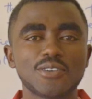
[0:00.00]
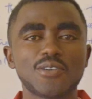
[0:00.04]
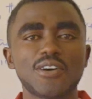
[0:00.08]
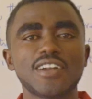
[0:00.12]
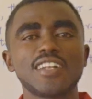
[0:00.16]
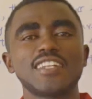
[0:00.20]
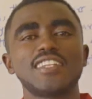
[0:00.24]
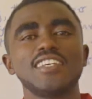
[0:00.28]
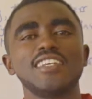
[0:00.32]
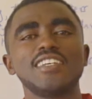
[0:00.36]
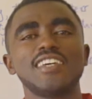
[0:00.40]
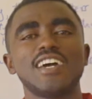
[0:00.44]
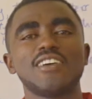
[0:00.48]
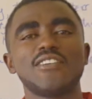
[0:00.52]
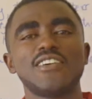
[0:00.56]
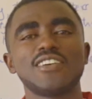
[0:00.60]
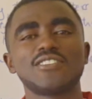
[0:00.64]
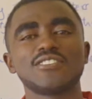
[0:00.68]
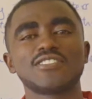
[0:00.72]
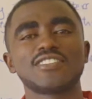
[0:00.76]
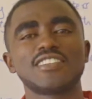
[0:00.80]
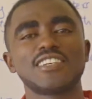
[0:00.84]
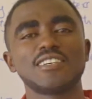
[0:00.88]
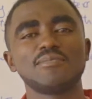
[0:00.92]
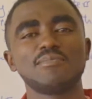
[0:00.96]
The one thing I want
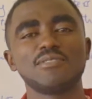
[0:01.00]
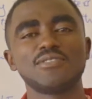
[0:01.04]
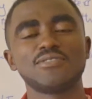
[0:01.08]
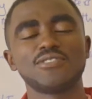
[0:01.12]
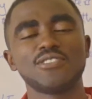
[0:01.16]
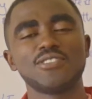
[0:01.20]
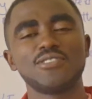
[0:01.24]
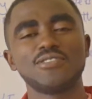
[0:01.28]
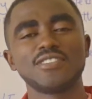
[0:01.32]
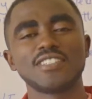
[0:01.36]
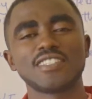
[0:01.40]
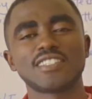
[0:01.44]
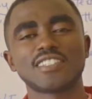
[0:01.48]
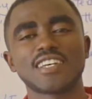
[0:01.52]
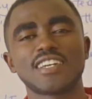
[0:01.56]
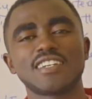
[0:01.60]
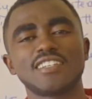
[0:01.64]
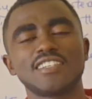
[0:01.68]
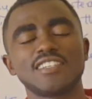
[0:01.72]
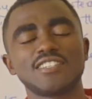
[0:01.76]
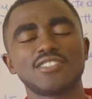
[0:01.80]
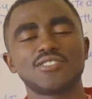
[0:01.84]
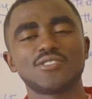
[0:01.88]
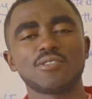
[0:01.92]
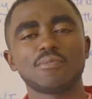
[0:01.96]
to say before we
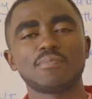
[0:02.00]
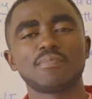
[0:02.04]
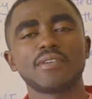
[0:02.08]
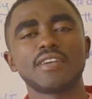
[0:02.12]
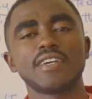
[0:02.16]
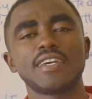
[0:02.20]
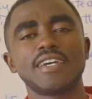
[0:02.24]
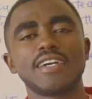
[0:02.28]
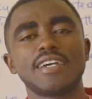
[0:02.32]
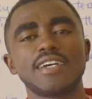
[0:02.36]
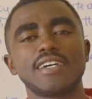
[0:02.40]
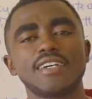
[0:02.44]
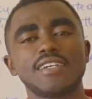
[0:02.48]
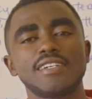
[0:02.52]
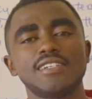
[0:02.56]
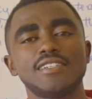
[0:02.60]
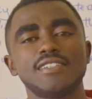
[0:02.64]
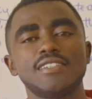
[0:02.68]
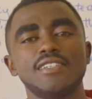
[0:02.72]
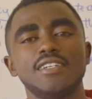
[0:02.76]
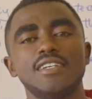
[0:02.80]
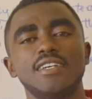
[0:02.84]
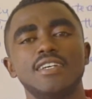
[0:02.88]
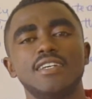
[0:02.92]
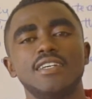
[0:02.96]
start this topic
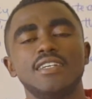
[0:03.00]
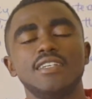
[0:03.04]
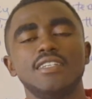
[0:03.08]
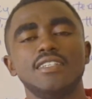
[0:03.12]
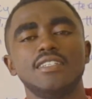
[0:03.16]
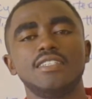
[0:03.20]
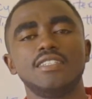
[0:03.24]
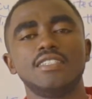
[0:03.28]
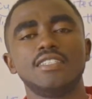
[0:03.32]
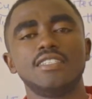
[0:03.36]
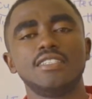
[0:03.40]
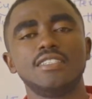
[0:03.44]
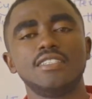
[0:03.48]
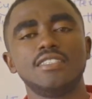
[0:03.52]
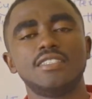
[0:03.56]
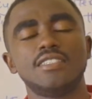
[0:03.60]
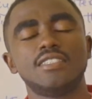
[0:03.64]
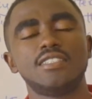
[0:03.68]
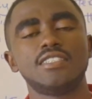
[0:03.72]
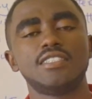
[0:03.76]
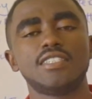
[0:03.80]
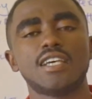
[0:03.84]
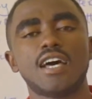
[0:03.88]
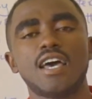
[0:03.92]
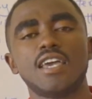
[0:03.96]

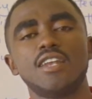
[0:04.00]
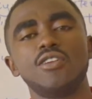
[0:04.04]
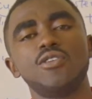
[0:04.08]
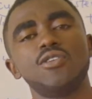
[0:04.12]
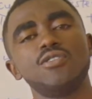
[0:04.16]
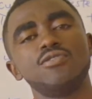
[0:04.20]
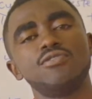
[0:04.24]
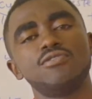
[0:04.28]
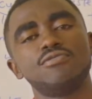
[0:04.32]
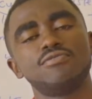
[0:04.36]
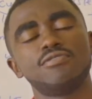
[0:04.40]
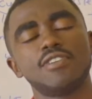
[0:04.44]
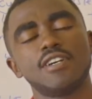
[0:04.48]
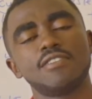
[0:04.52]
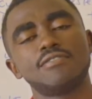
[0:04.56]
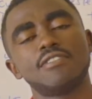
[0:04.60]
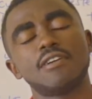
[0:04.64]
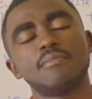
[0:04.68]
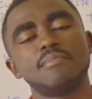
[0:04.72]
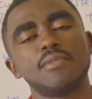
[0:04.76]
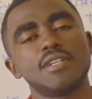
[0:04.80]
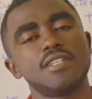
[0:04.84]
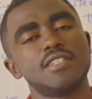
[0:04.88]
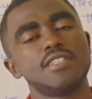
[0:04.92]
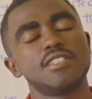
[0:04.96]
is I know you've
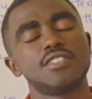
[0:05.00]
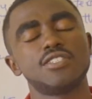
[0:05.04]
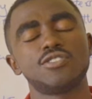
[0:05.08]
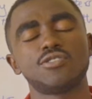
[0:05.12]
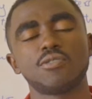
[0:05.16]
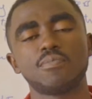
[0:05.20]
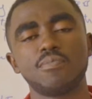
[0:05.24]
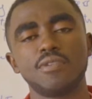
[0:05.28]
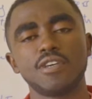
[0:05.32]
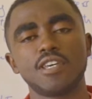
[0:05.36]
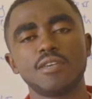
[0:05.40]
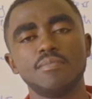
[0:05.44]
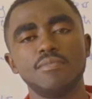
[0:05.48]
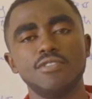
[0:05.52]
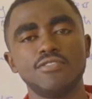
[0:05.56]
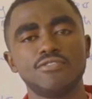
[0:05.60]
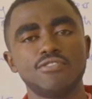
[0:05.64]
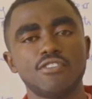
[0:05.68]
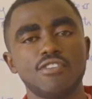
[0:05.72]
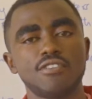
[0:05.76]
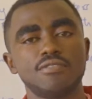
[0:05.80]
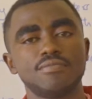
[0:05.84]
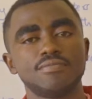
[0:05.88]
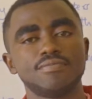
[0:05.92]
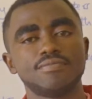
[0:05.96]
ever met this topic
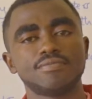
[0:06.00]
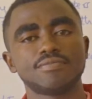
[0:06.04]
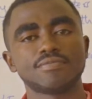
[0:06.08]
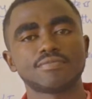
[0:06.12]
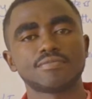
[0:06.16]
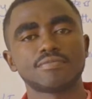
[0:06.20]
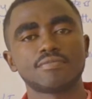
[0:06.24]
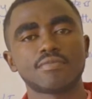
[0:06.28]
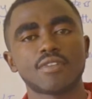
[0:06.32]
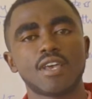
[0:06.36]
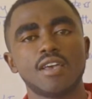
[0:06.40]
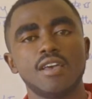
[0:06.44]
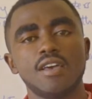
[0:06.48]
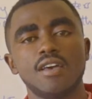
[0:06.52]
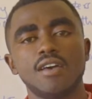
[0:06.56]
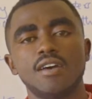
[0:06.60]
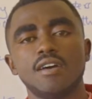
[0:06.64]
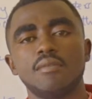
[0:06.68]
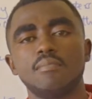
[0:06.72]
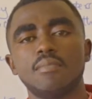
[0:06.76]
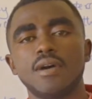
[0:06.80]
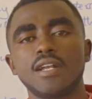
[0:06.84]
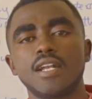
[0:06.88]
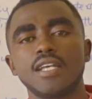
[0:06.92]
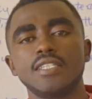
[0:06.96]
before,
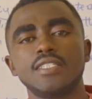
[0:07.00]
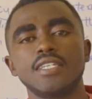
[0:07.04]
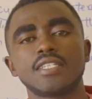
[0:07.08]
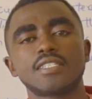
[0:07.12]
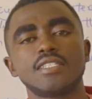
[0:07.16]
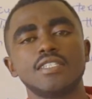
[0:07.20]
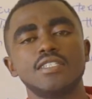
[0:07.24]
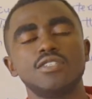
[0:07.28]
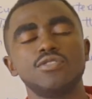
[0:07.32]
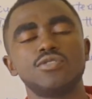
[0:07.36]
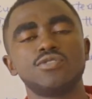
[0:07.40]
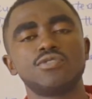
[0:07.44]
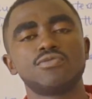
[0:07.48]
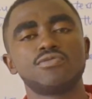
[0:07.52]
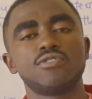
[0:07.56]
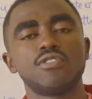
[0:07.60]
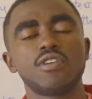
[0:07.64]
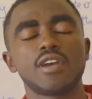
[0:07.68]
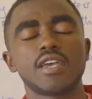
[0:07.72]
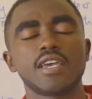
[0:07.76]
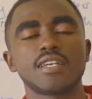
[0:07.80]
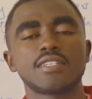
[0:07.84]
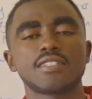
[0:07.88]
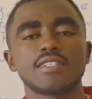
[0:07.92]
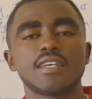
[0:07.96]
but I just need you to
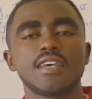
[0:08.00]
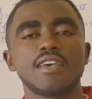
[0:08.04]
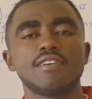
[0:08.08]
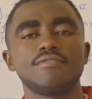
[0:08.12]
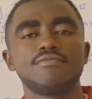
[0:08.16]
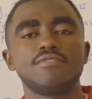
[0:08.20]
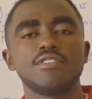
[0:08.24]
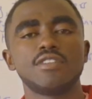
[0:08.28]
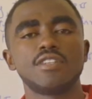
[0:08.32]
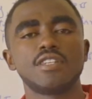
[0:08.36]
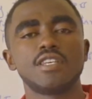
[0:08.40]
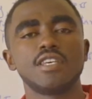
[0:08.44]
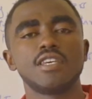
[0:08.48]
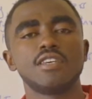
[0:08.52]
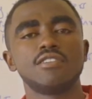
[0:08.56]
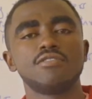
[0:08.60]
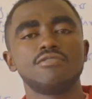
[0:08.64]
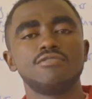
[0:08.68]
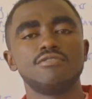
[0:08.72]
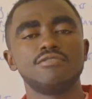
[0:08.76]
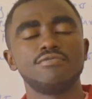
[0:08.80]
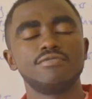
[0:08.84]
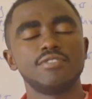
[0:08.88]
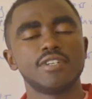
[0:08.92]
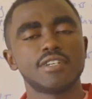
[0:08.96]
forget everything
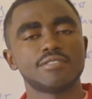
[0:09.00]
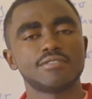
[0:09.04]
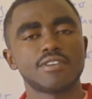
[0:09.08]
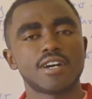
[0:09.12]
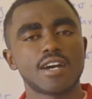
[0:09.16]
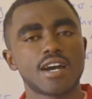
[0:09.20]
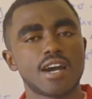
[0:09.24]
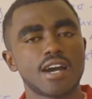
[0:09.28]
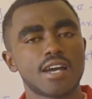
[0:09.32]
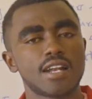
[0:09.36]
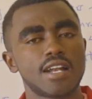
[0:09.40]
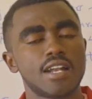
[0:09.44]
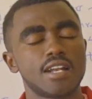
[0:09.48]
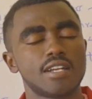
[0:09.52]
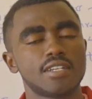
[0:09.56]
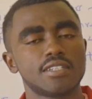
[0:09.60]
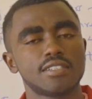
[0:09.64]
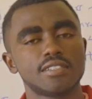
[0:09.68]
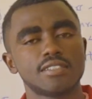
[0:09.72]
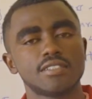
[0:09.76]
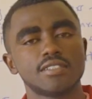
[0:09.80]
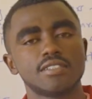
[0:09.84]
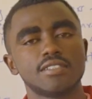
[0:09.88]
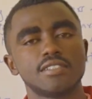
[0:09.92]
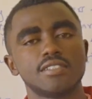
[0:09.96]
you've ever heard.
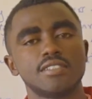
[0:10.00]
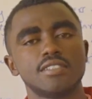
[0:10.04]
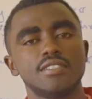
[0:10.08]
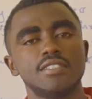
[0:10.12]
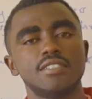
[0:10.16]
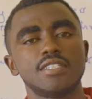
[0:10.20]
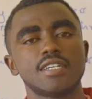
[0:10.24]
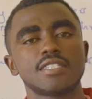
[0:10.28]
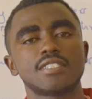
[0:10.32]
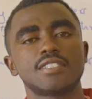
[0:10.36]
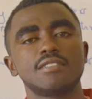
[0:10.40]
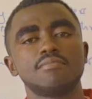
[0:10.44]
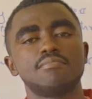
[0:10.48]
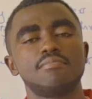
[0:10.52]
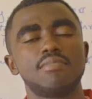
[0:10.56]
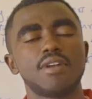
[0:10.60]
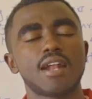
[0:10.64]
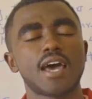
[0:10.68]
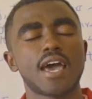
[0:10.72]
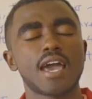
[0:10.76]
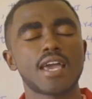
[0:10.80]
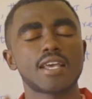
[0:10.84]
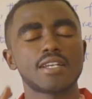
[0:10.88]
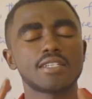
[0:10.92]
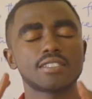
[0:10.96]
Just a
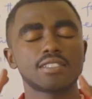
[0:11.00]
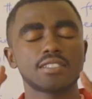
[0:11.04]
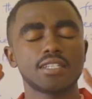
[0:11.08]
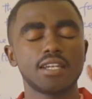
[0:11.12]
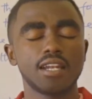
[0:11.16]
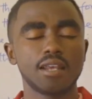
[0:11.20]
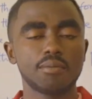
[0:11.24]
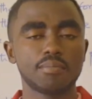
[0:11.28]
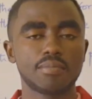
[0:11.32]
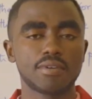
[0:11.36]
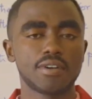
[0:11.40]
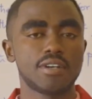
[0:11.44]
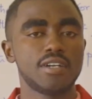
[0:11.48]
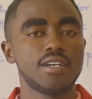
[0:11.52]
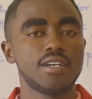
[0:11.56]
blind slip.